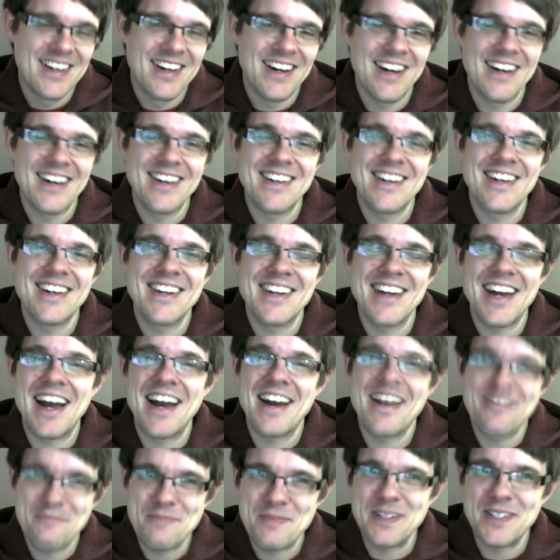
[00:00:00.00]
and I
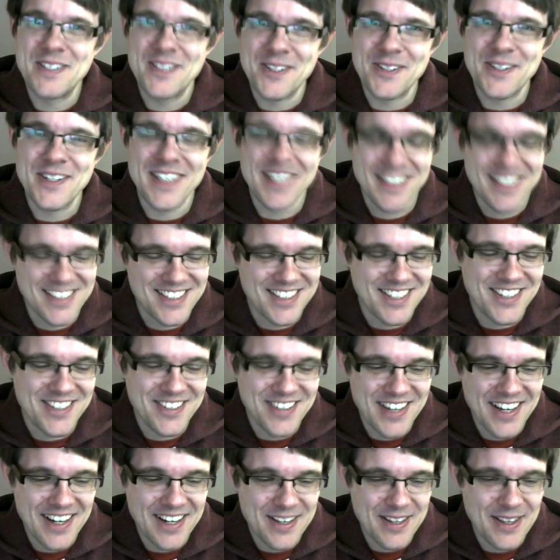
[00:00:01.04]
have been doing. So
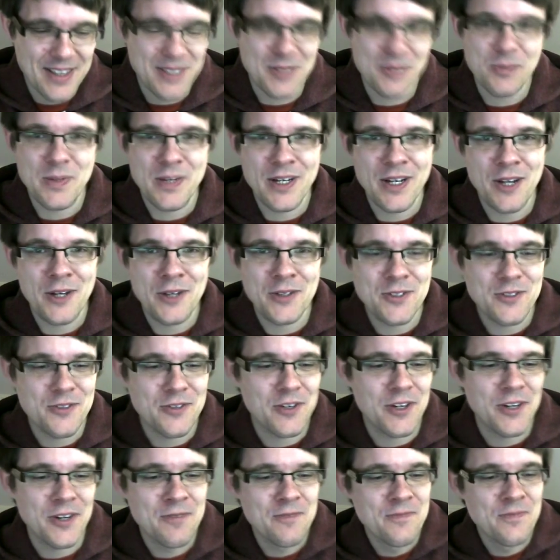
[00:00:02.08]
yeah, that's been loads of
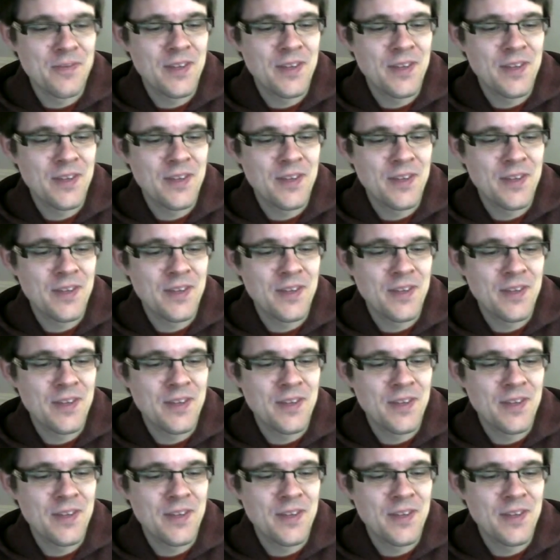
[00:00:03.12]
fun.